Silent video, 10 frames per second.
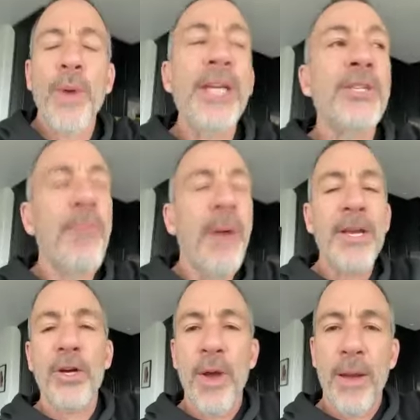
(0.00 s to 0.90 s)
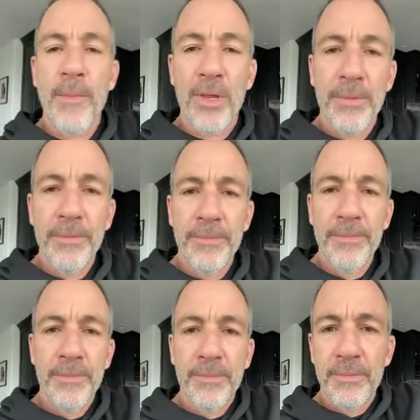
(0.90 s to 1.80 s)
were raised by your grandmother.
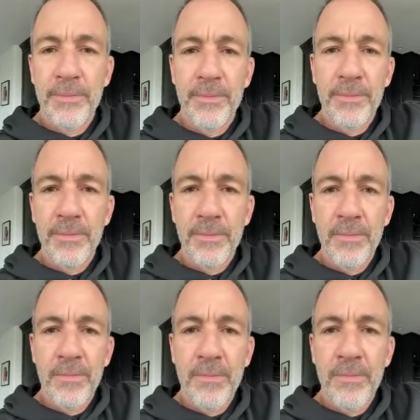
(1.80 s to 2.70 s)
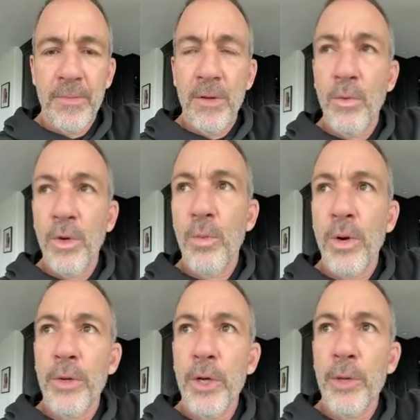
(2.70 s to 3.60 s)
Yes. What?
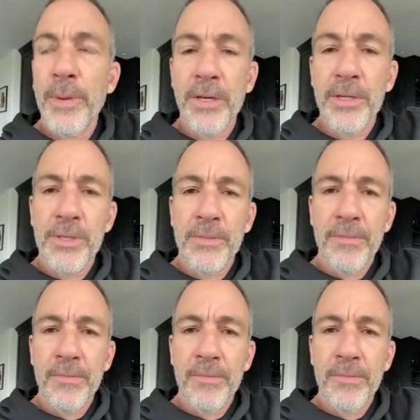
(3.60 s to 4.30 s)
Where were your parents?